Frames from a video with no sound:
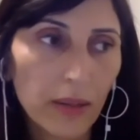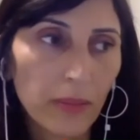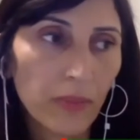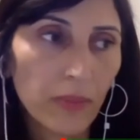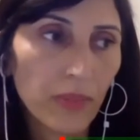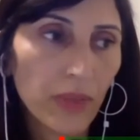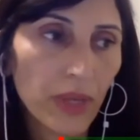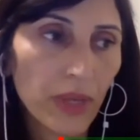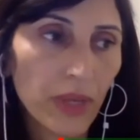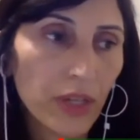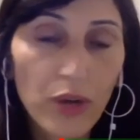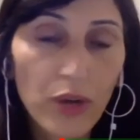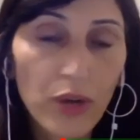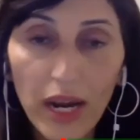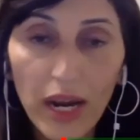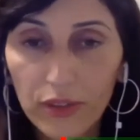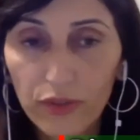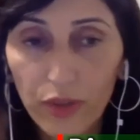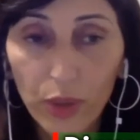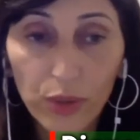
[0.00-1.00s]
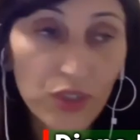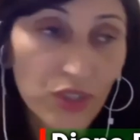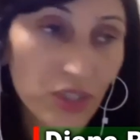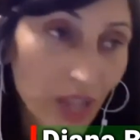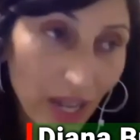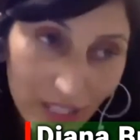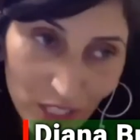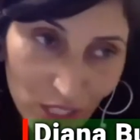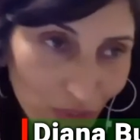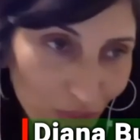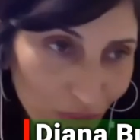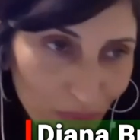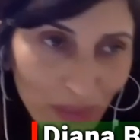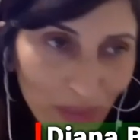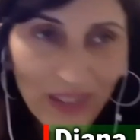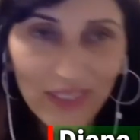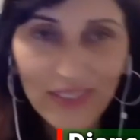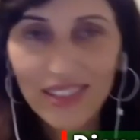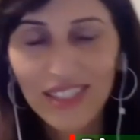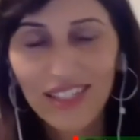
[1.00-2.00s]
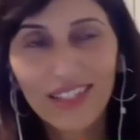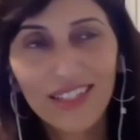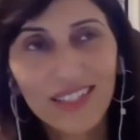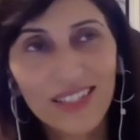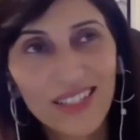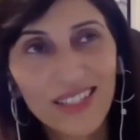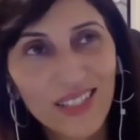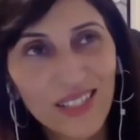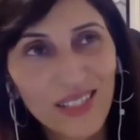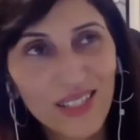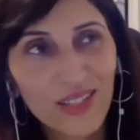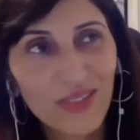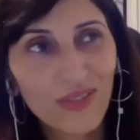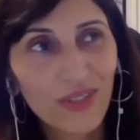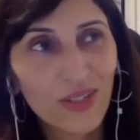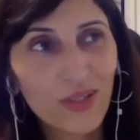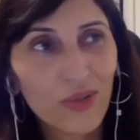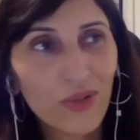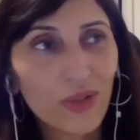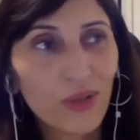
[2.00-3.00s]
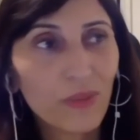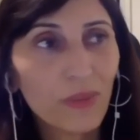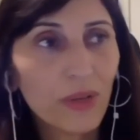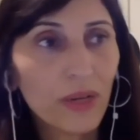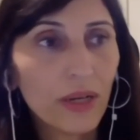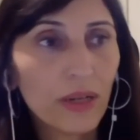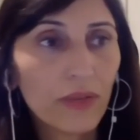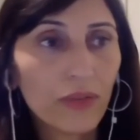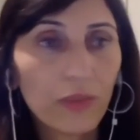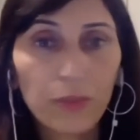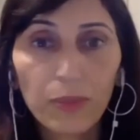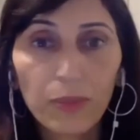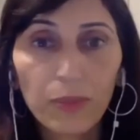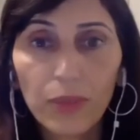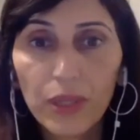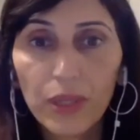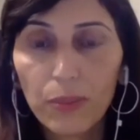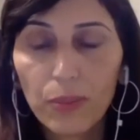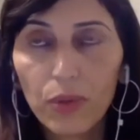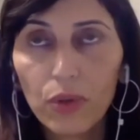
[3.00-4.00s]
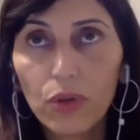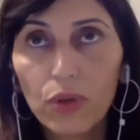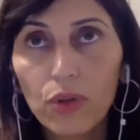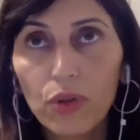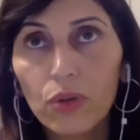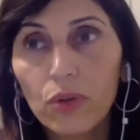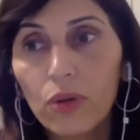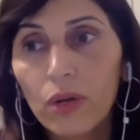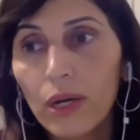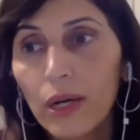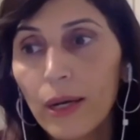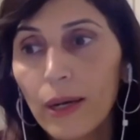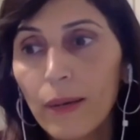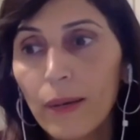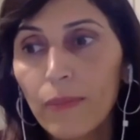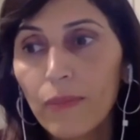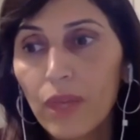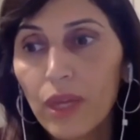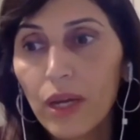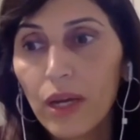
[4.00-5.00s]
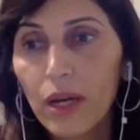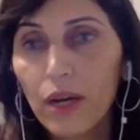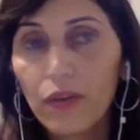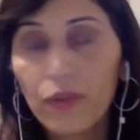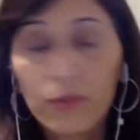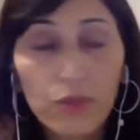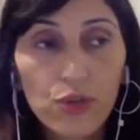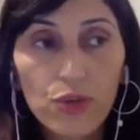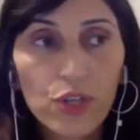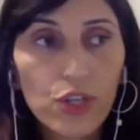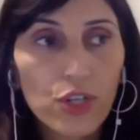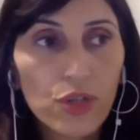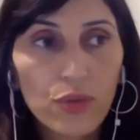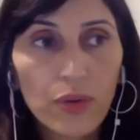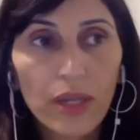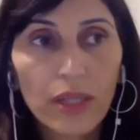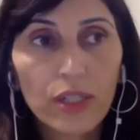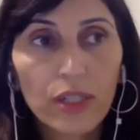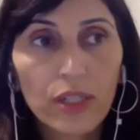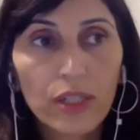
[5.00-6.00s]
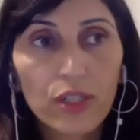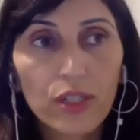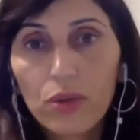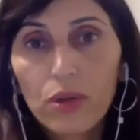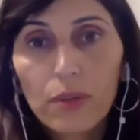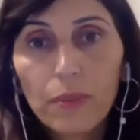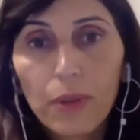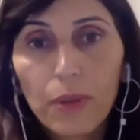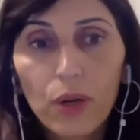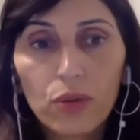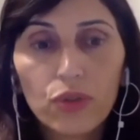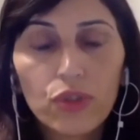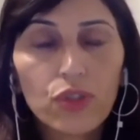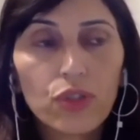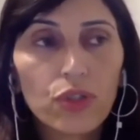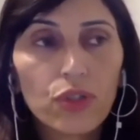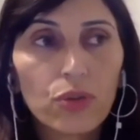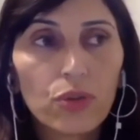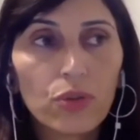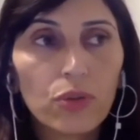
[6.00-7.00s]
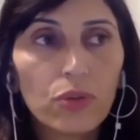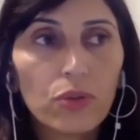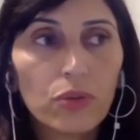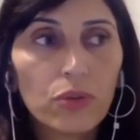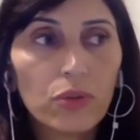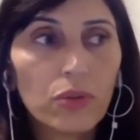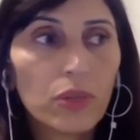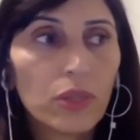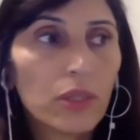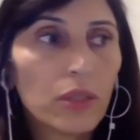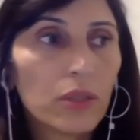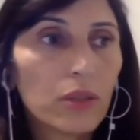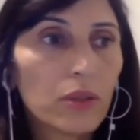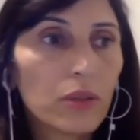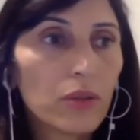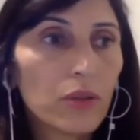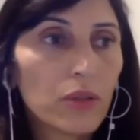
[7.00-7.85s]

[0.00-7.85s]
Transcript: They attract voters not just from Palestinian citizens of Israel, but from people who, from Jewish Israelis who are opposed to the